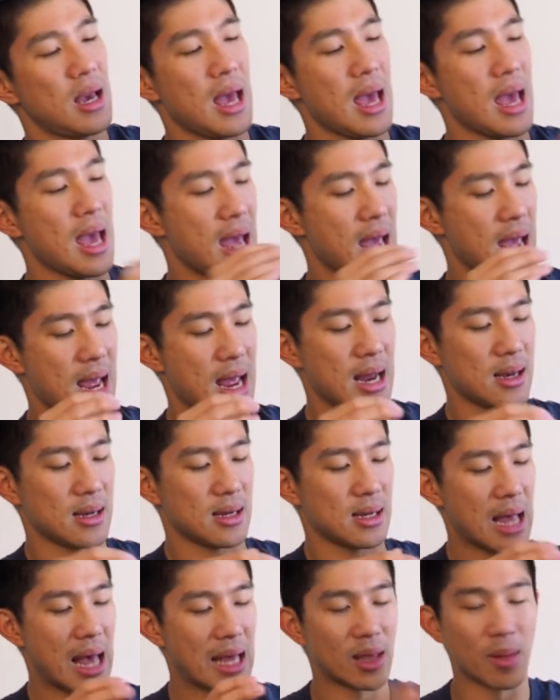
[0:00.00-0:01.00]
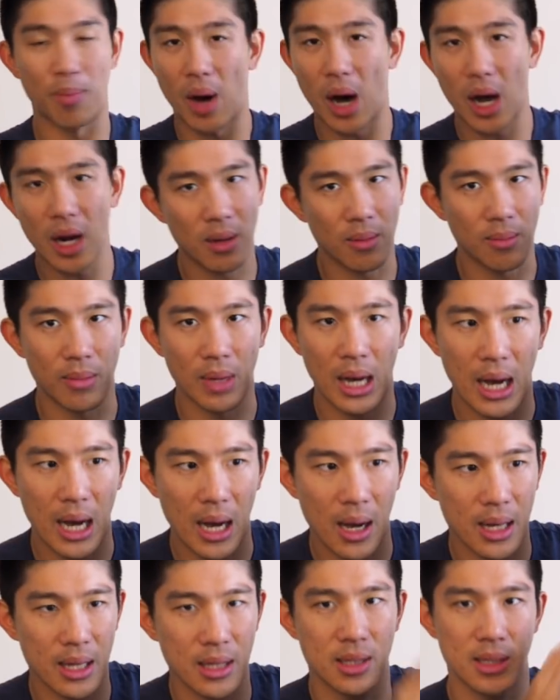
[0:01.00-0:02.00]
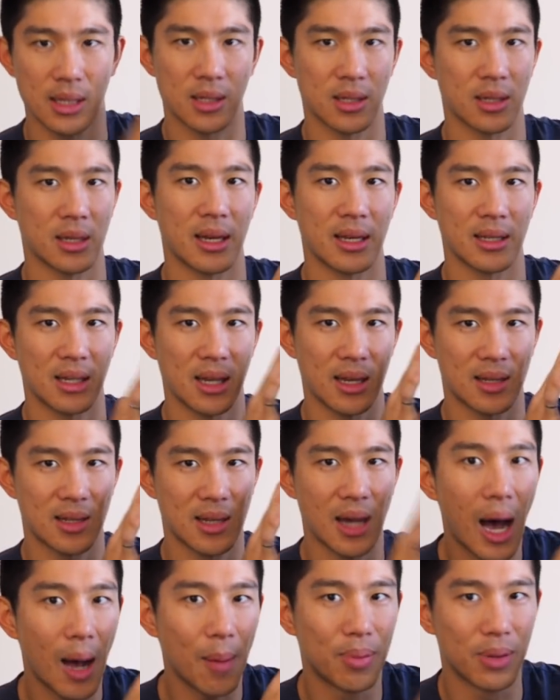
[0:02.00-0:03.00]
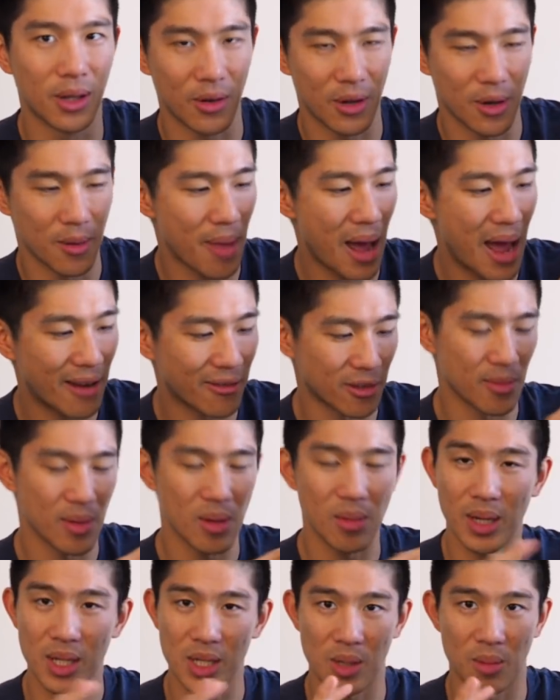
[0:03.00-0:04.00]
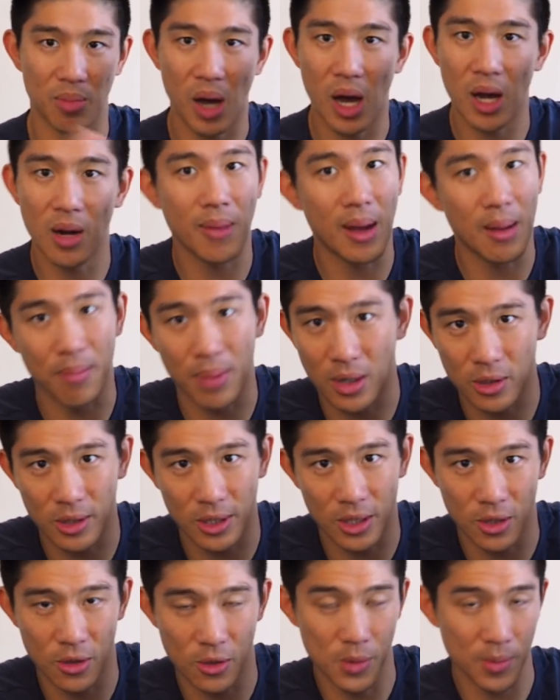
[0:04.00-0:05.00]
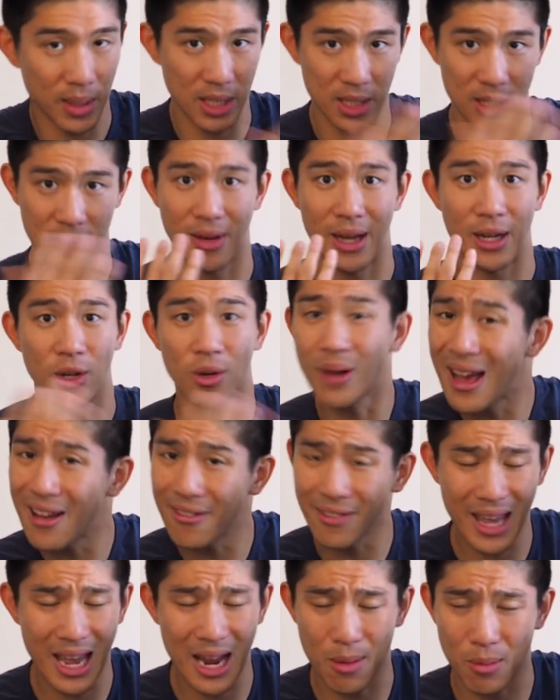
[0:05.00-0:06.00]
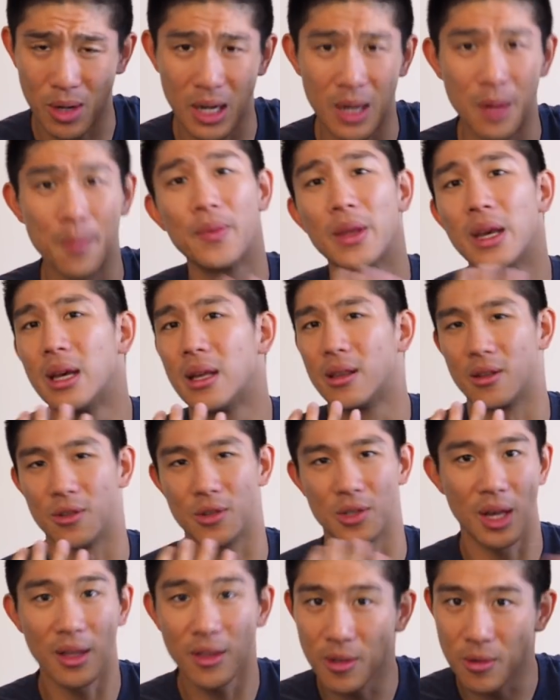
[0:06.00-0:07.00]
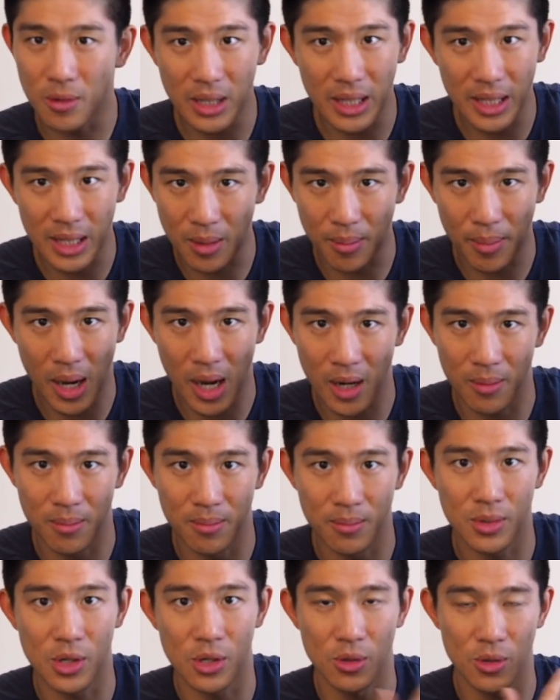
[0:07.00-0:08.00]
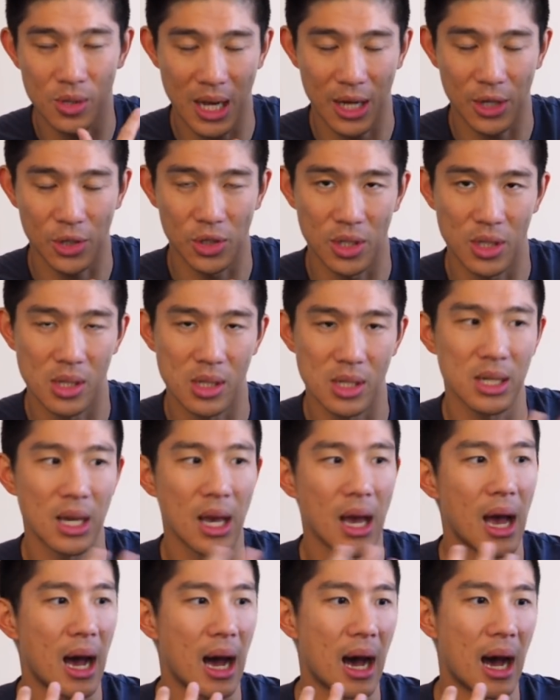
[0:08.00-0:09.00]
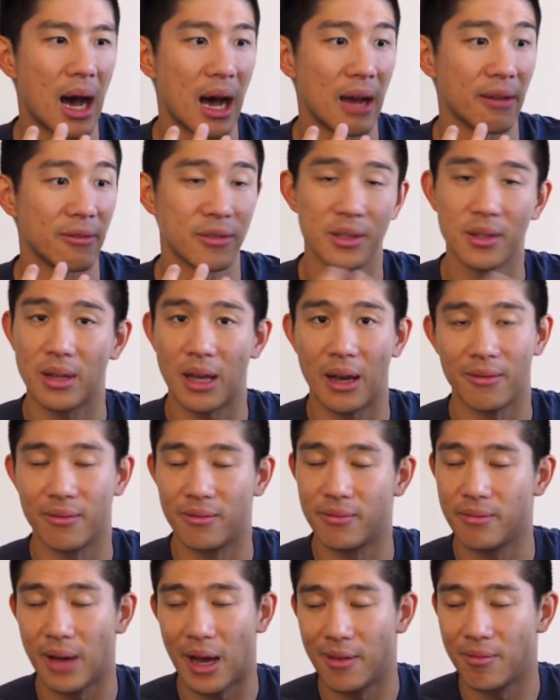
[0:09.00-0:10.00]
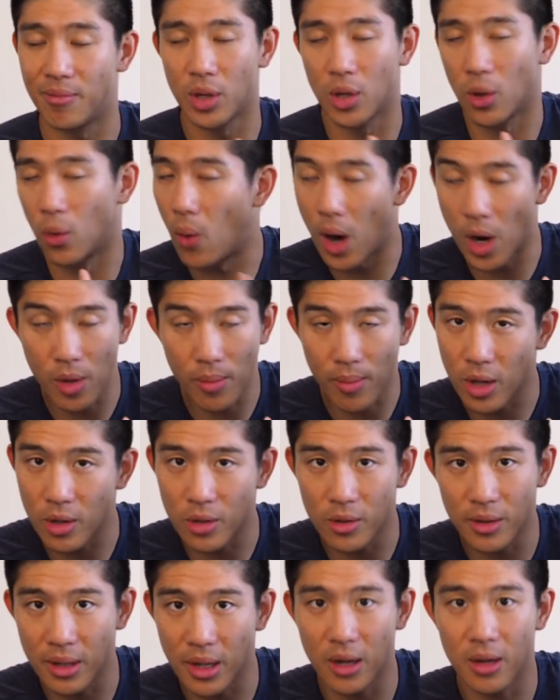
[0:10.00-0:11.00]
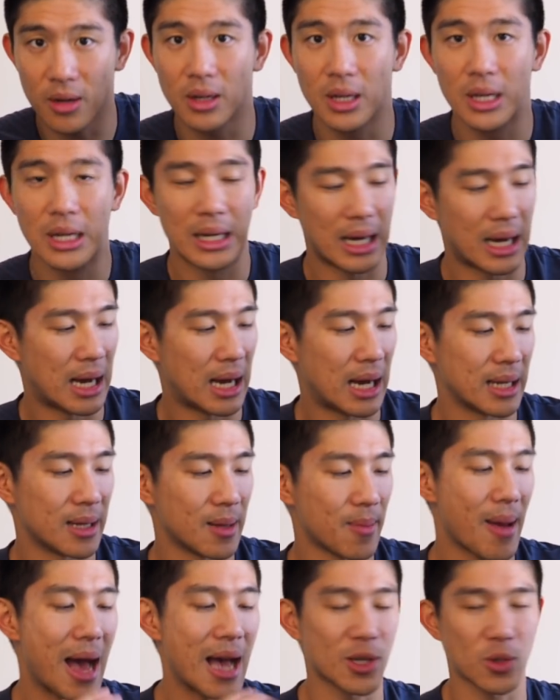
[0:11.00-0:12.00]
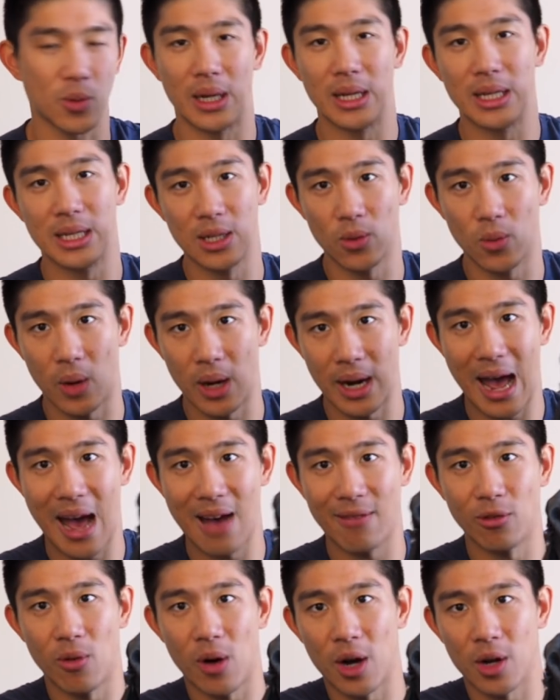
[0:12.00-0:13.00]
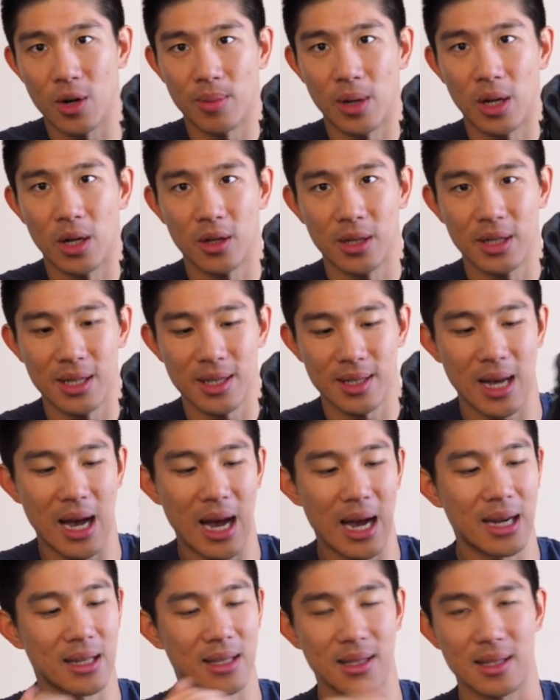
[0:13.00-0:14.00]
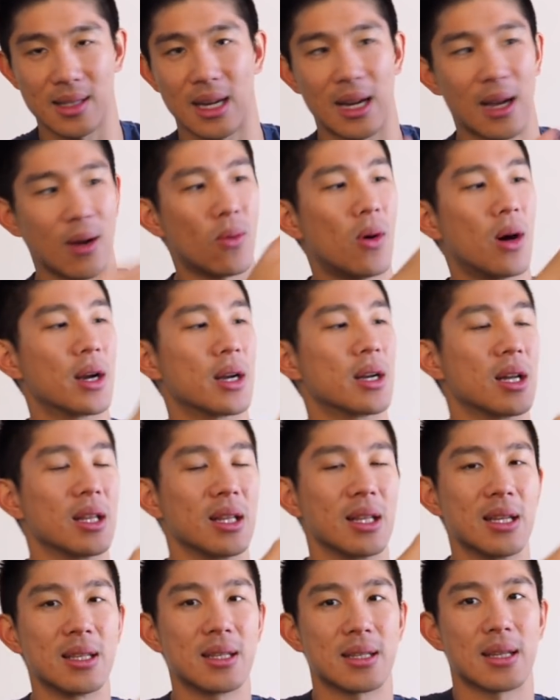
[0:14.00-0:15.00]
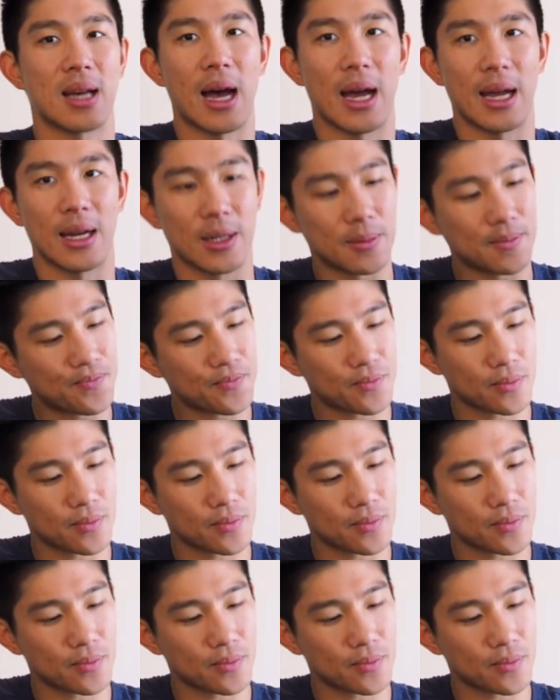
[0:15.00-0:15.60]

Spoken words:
And at the bottom, it's a top-loaded bag for me because the bottom I barely use, because if I don't have a camera, there's nothing really in the bottom two sections. I've put a water bottle in there in the past when I didn't want to have a water bottle on the side. Instead, I want it on the inside.